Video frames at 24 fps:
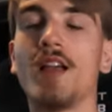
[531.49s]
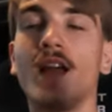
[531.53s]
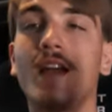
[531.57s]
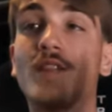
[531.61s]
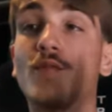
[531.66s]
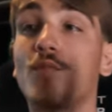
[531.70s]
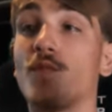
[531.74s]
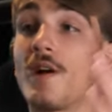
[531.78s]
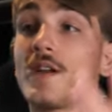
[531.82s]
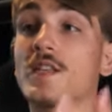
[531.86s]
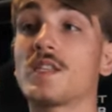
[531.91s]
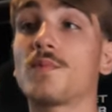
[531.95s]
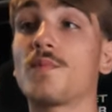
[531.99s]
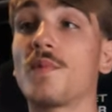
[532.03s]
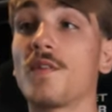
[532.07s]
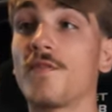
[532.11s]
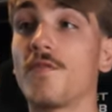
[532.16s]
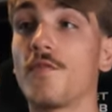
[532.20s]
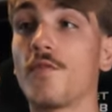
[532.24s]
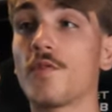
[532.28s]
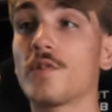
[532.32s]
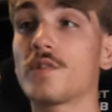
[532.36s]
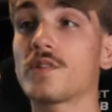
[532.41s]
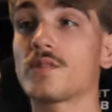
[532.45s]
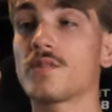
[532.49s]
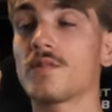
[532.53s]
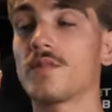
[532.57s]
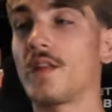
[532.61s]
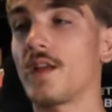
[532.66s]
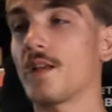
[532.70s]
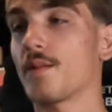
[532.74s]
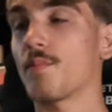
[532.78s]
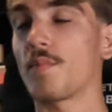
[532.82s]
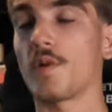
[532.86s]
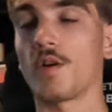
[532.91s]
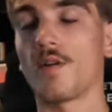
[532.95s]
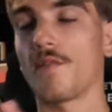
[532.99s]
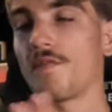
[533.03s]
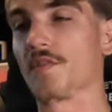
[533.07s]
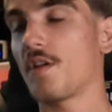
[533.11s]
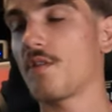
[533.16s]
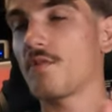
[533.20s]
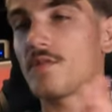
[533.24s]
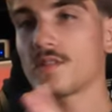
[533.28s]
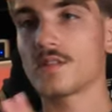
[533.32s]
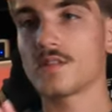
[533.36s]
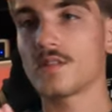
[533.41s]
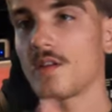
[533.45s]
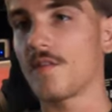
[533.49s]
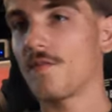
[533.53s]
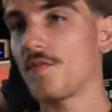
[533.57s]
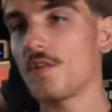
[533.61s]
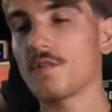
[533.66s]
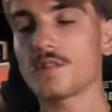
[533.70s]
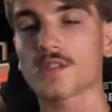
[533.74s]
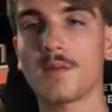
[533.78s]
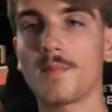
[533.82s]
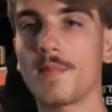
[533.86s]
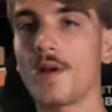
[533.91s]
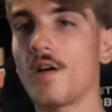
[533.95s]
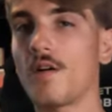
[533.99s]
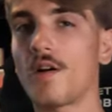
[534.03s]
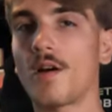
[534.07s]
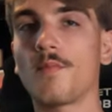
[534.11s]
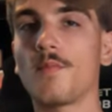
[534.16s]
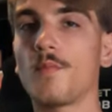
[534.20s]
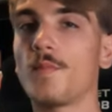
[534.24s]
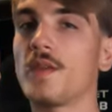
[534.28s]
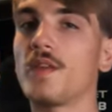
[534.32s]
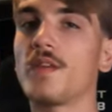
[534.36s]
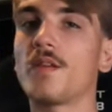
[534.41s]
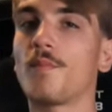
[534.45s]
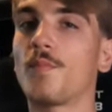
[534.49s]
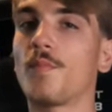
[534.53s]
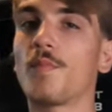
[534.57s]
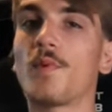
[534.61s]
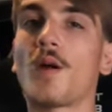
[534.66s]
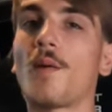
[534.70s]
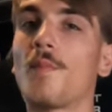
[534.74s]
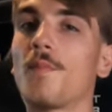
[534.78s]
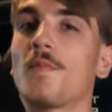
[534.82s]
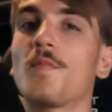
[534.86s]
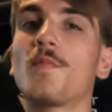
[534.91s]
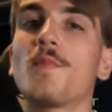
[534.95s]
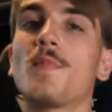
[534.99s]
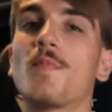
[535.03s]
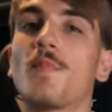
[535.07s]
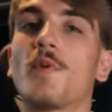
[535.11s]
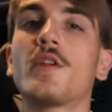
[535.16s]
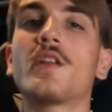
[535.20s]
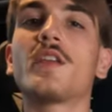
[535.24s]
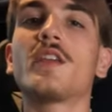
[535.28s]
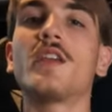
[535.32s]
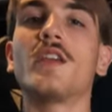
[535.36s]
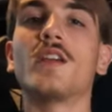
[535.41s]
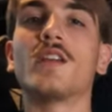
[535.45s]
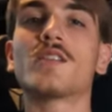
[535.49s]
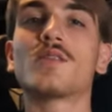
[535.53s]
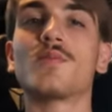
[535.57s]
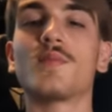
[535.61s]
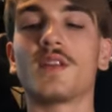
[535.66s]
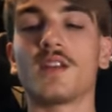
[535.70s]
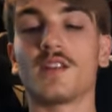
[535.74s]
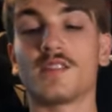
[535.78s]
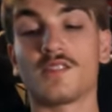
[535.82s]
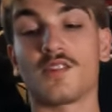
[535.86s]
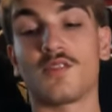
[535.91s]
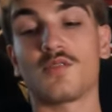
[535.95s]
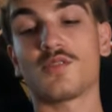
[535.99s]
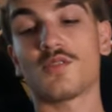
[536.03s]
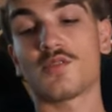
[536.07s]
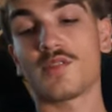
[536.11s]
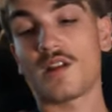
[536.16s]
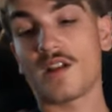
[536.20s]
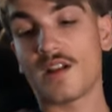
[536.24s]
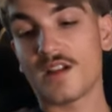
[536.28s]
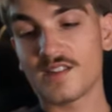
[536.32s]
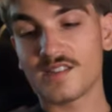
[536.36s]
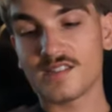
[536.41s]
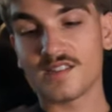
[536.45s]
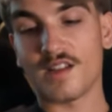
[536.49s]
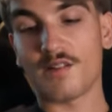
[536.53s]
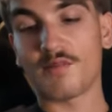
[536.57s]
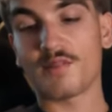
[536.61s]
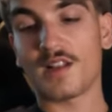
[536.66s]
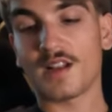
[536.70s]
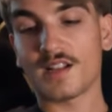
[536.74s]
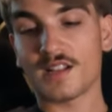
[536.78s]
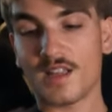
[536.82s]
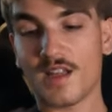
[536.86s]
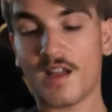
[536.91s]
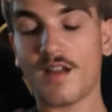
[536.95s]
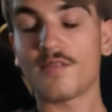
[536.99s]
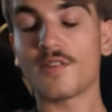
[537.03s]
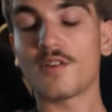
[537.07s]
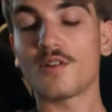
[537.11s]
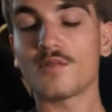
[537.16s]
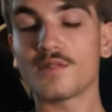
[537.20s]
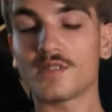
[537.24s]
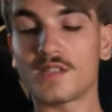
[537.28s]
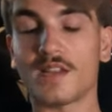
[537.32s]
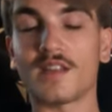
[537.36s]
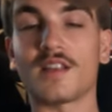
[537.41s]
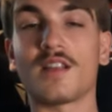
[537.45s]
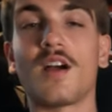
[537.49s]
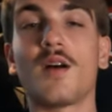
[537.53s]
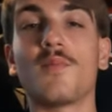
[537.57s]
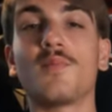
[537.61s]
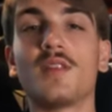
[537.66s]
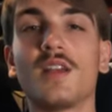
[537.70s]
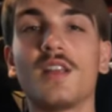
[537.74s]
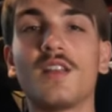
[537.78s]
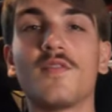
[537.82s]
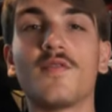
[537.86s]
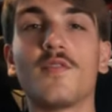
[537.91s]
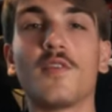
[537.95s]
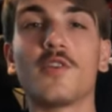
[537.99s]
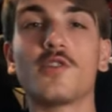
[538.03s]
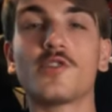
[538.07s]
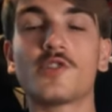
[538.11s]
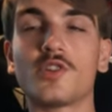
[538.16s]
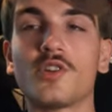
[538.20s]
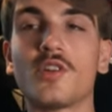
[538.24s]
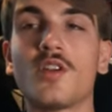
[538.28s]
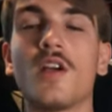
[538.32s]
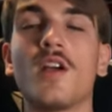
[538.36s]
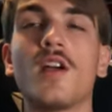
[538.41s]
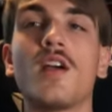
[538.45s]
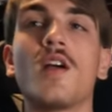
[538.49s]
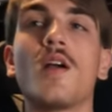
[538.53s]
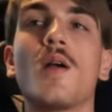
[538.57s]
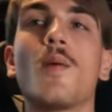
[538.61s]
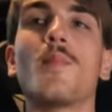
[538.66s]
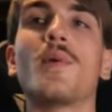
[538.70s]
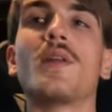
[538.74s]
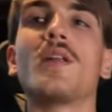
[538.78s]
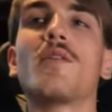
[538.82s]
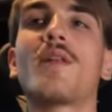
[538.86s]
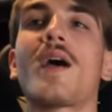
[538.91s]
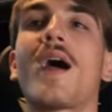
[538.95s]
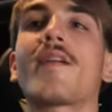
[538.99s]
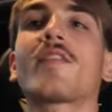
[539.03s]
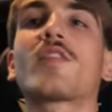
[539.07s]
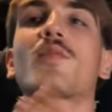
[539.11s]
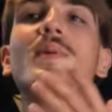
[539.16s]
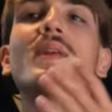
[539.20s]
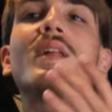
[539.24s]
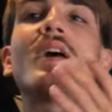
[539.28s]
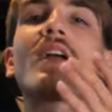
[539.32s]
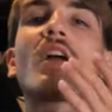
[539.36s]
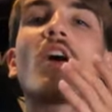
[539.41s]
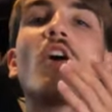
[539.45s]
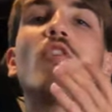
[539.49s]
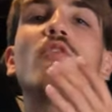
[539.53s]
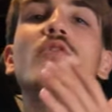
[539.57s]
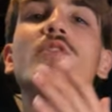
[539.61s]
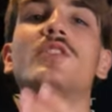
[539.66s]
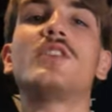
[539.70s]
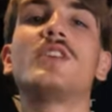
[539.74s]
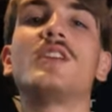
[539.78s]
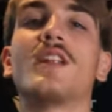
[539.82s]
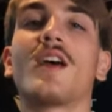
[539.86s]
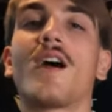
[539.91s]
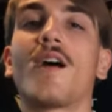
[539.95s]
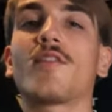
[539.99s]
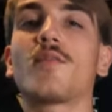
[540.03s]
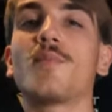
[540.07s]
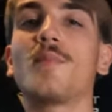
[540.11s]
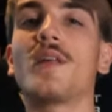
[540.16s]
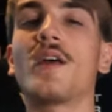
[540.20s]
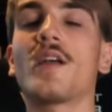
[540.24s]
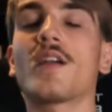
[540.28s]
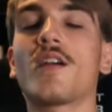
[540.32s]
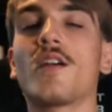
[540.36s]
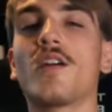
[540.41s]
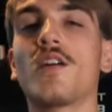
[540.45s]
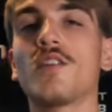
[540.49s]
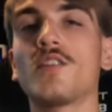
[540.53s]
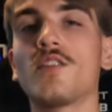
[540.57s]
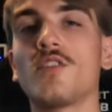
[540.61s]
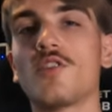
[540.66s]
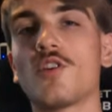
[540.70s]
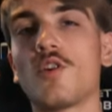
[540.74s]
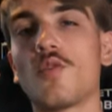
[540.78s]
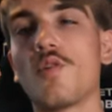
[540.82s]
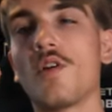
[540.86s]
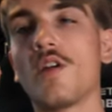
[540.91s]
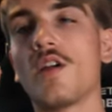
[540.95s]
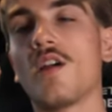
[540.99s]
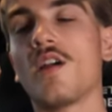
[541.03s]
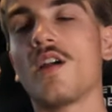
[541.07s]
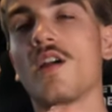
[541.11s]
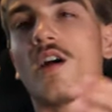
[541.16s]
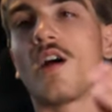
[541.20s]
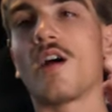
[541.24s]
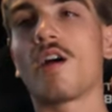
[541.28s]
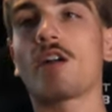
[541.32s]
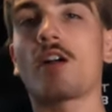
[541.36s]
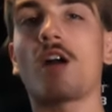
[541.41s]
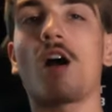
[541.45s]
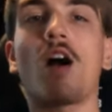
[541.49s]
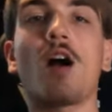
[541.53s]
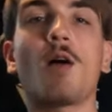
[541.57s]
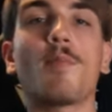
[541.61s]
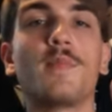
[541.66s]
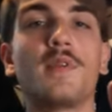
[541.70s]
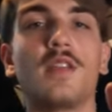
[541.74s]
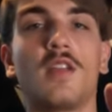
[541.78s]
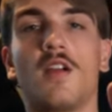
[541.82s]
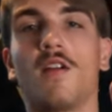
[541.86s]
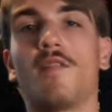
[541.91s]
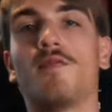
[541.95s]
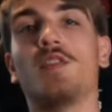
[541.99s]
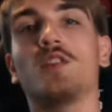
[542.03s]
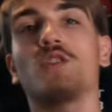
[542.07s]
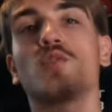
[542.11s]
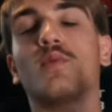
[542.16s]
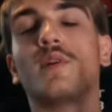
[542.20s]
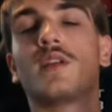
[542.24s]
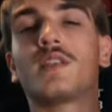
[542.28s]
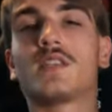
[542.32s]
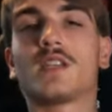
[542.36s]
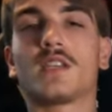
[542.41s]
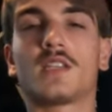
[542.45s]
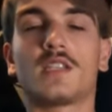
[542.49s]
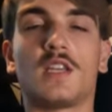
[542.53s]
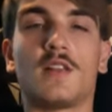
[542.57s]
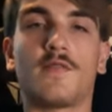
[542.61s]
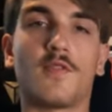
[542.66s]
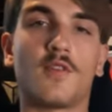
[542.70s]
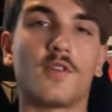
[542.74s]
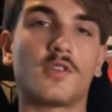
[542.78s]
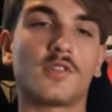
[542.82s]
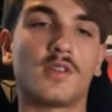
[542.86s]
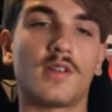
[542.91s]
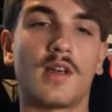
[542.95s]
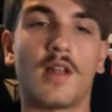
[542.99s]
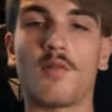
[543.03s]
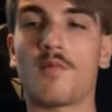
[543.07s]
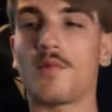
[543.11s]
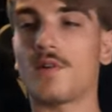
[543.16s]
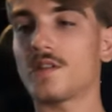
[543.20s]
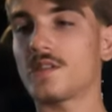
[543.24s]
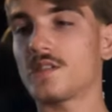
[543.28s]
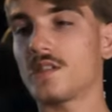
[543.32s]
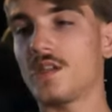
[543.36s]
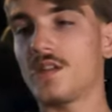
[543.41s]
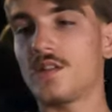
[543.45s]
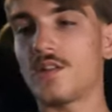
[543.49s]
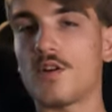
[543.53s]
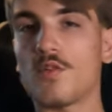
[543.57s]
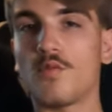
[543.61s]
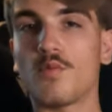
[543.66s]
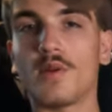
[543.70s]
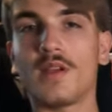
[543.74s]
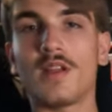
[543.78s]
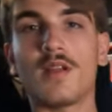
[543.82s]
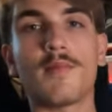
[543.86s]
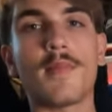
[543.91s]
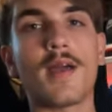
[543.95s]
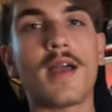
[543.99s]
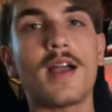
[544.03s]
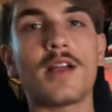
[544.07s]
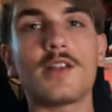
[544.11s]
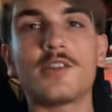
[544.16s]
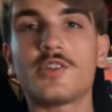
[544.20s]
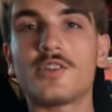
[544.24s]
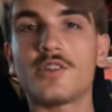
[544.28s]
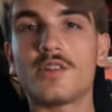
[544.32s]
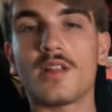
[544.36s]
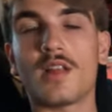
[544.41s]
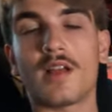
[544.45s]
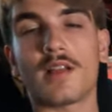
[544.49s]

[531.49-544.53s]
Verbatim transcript: And the white cement fours, like bro, if those if those come out, I'm gonna be I'm gonna be pretty geeked because those are nice. I would like to have those like an updated version but it would have to be like OG. it has have to be like a, you know, a copy of the 2016 version. I don't want to see no reimagined.